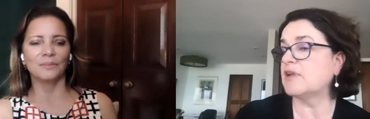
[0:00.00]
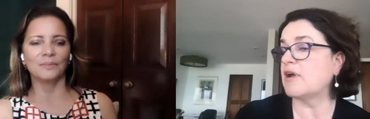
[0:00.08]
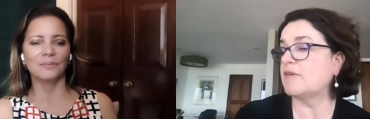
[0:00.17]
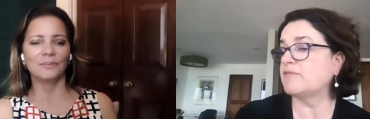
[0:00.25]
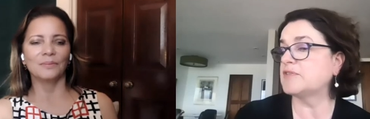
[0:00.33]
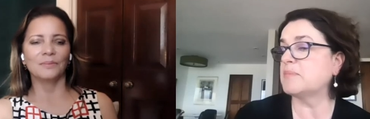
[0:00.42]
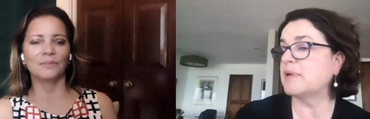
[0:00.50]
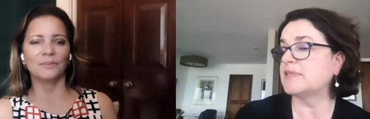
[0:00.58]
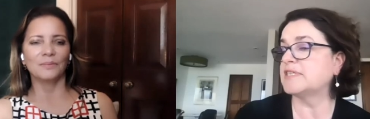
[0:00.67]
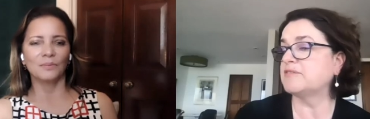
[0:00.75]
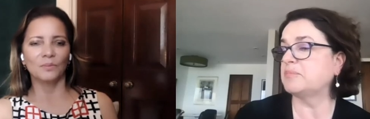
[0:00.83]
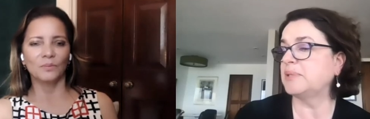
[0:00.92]
Speaker 1: after months
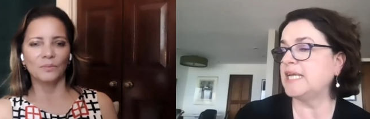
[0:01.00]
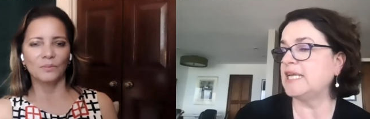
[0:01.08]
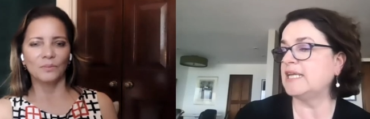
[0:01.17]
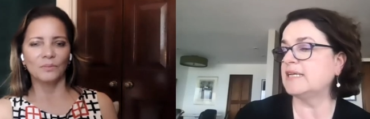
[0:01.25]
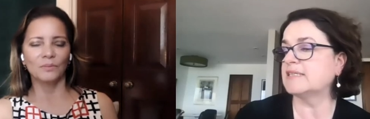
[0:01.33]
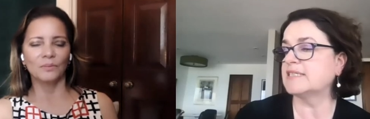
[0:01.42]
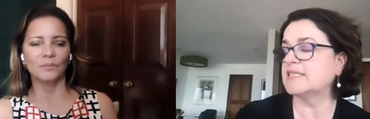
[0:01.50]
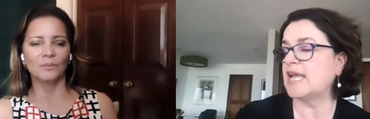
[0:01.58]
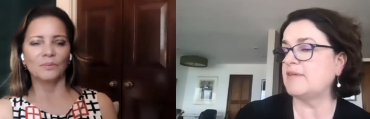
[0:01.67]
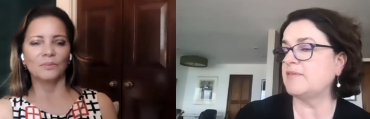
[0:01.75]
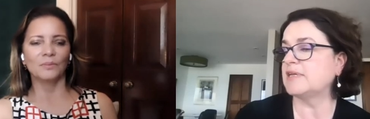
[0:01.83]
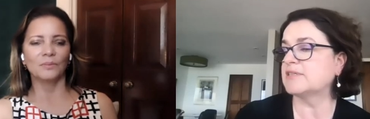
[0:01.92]
of pleading,
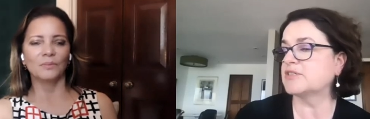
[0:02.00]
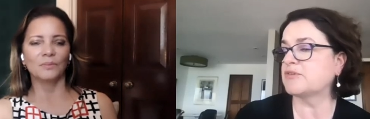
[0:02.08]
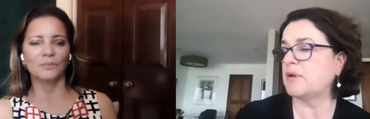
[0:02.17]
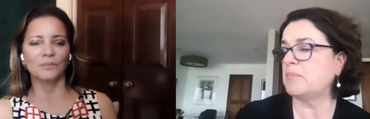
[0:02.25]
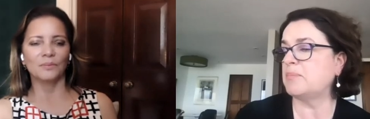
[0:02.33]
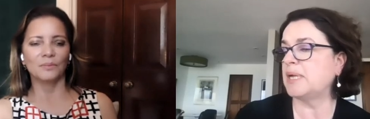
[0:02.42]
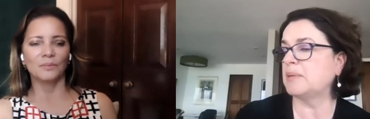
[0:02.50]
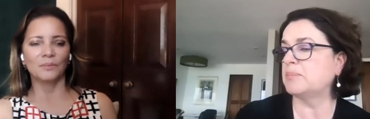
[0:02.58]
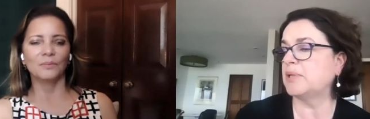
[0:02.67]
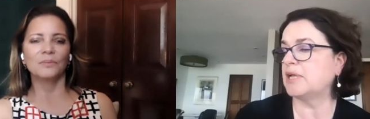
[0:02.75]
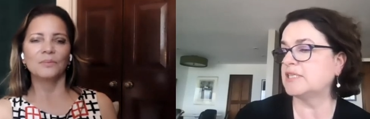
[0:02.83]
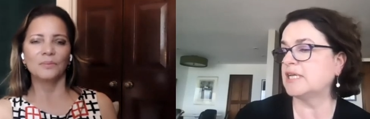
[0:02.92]
saving, scrimping,
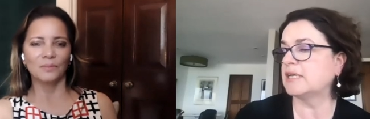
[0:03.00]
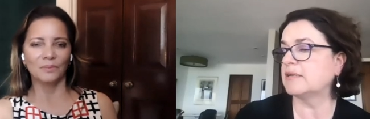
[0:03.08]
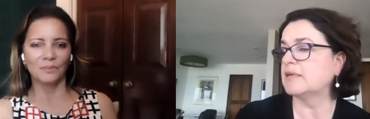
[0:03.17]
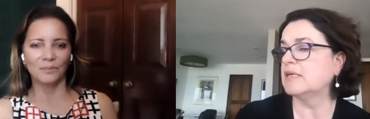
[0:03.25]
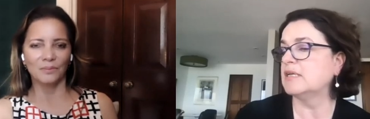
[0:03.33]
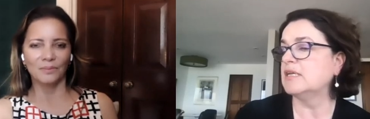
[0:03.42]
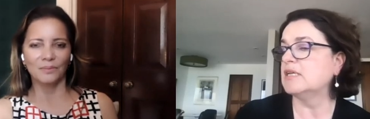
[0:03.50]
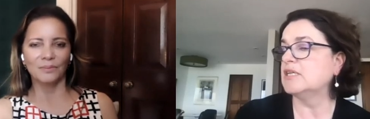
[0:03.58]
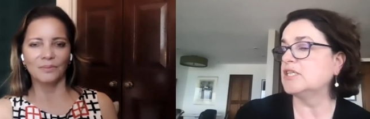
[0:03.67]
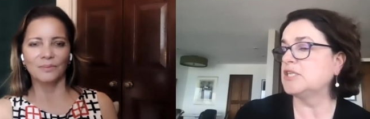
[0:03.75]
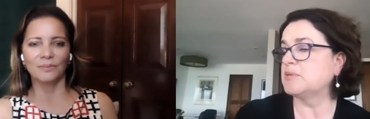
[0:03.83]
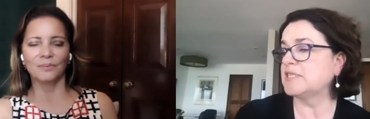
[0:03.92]
plotting.
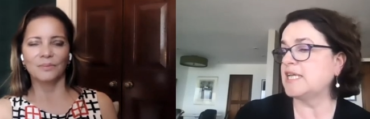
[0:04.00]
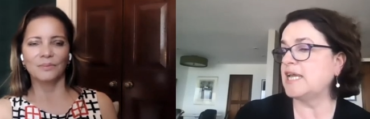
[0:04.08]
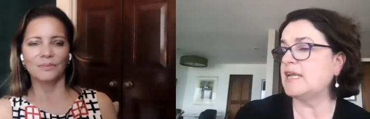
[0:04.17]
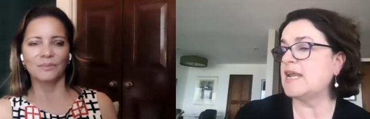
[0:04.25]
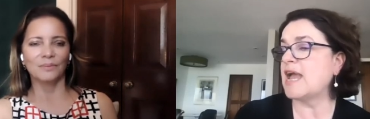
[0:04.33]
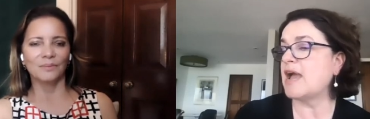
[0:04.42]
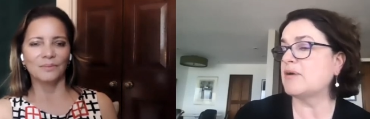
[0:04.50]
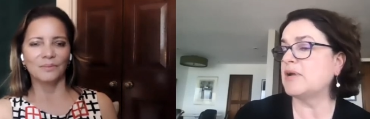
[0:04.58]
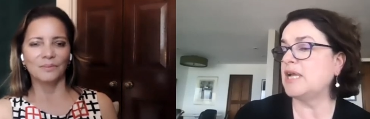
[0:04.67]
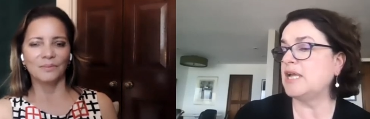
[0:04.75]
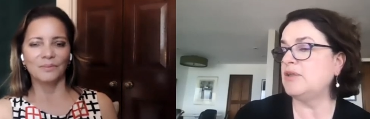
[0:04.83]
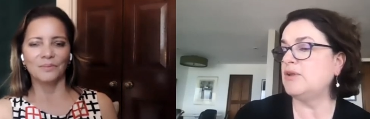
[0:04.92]
She was here now
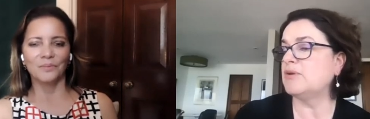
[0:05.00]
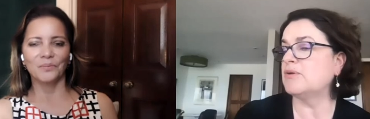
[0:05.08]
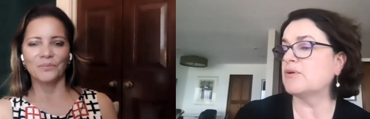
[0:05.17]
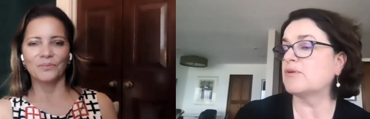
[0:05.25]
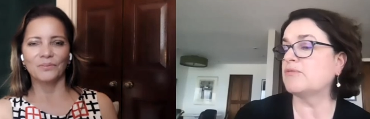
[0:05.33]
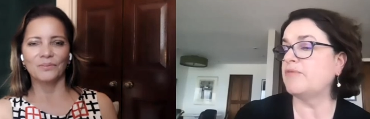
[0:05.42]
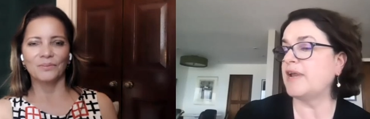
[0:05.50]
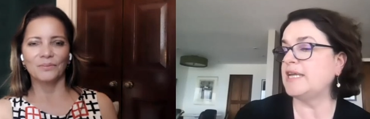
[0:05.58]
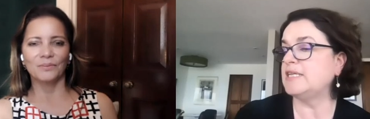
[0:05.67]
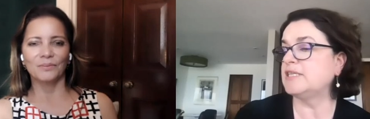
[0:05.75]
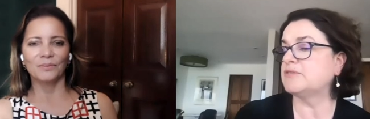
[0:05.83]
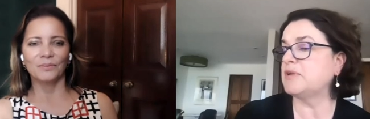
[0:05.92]
in New York, ready
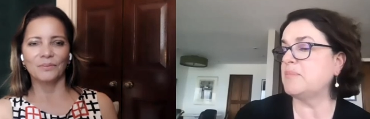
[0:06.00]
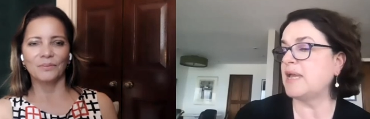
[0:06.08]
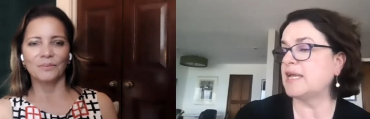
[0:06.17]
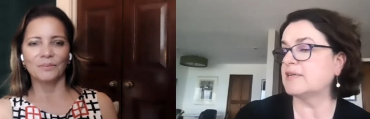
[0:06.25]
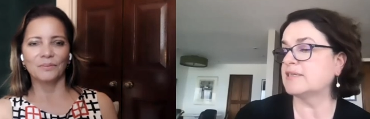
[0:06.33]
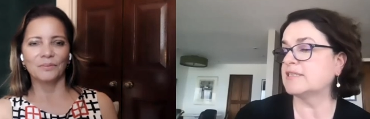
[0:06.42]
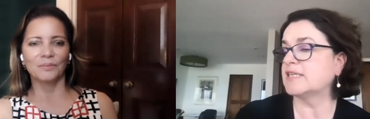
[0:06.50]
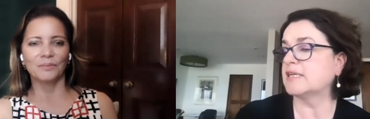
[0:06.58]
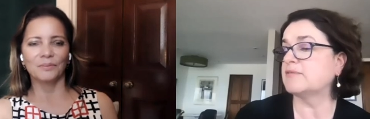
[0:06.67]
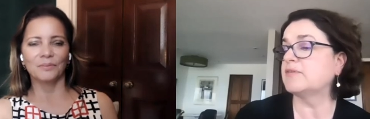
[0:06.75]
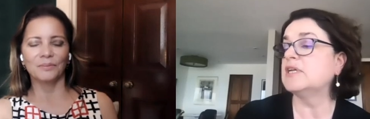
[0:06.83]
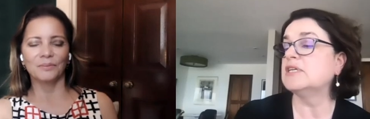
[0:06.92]
to remake herself,
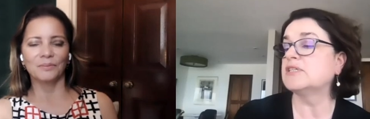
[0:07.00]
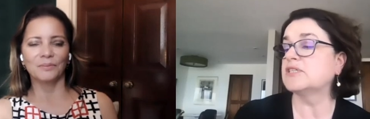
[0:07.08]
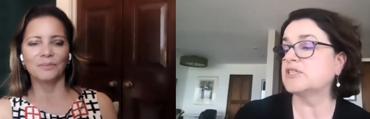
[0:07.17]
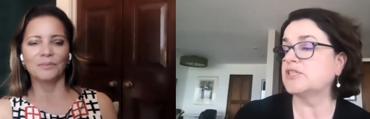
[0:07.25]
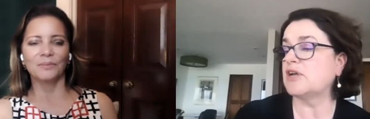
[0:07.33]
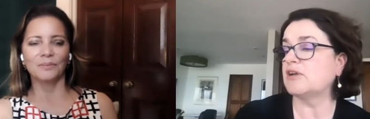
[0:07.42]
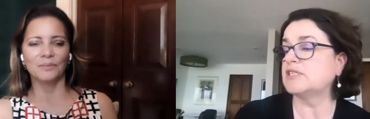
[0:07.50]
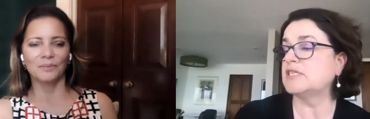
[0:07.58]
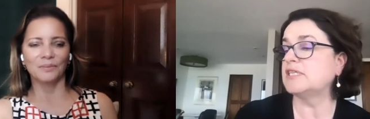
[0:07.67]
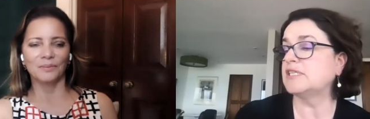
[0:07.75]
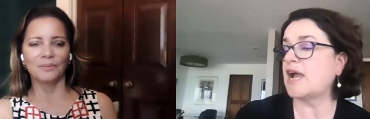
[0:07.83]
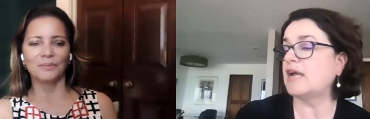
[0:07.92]
to start an
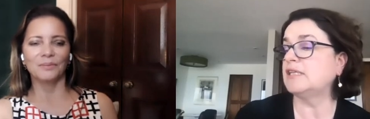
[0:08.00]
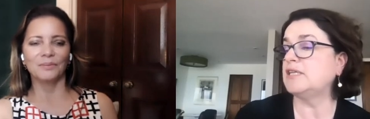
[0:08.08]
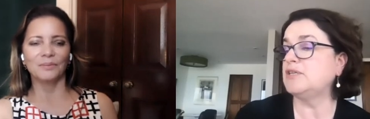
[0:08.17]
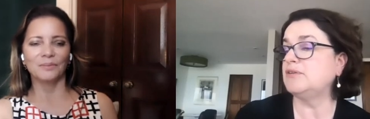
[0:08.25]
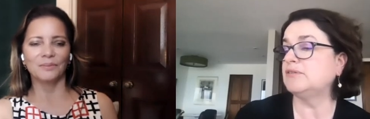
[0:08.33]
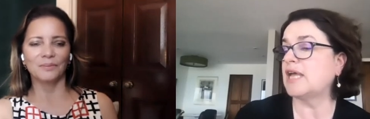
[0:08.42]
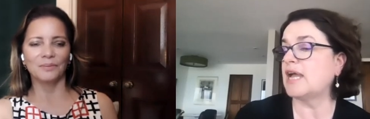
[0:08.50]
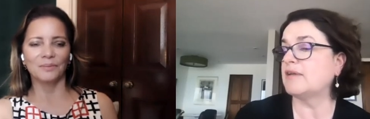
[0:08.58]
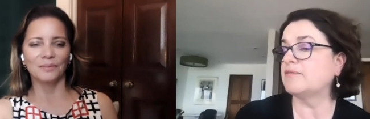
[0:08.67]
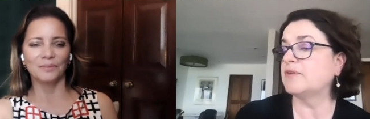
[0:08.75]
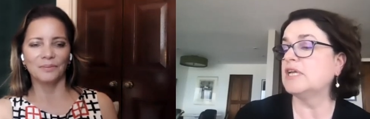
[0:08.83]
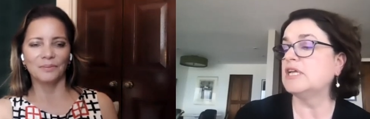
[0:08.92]
entirely new life.
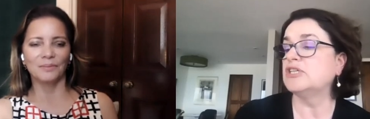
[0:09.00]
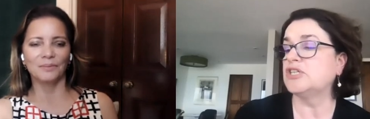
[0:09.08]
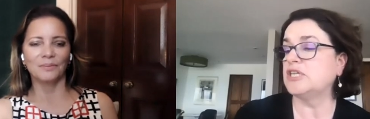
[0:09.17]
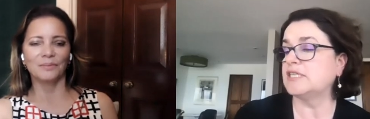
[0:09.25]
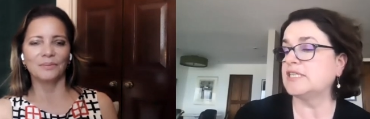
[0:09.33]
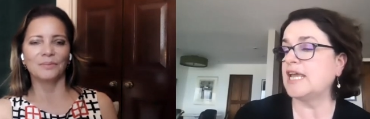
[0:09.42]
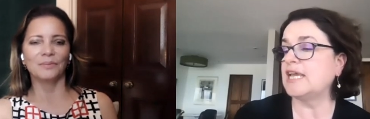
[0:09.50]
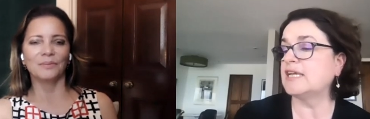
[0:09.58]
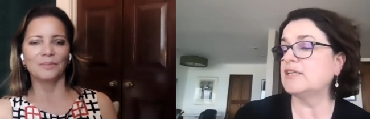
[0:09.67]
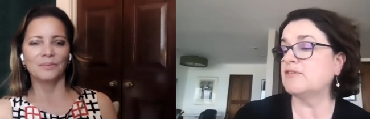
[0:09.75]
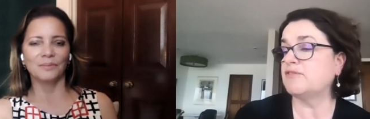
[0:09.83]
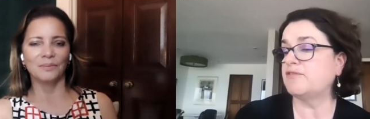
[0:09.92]
She had taken
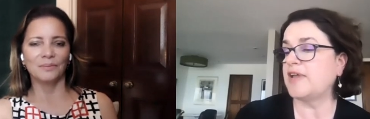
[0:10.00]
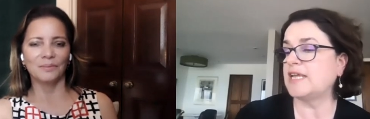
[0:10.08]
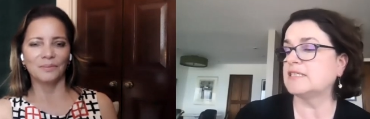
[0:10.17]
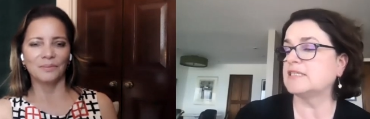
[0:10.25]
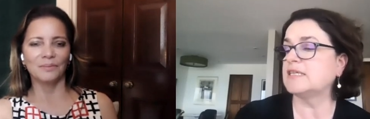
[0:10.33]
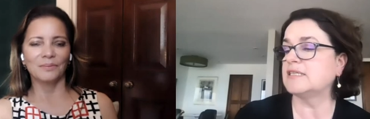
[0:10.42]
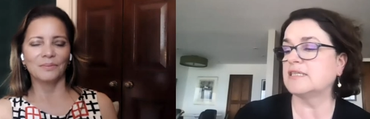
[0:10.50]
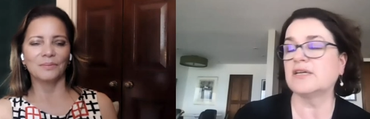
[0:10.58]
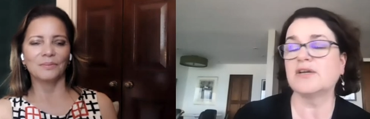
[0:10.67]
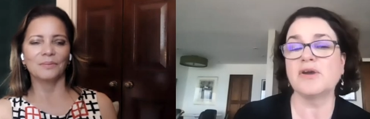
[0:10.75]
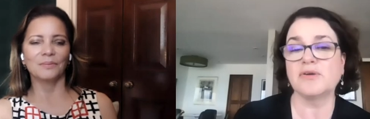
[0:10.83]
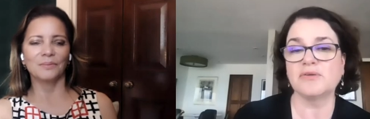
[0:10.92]
her fate into
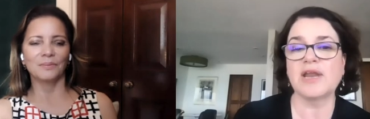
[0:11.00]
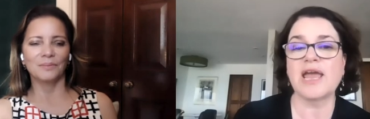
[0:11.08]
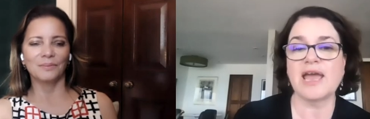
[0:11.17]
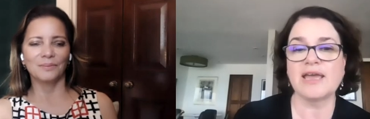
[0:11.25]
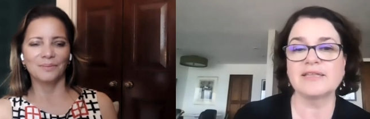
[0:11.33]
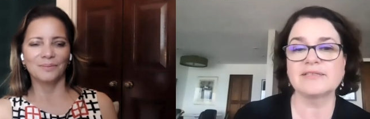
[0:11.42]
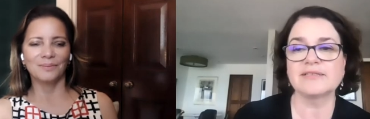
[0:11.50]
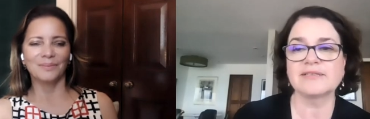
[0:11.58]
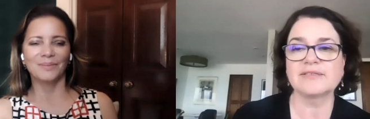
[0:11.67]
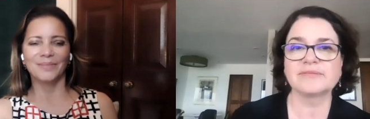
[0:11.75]
her own hands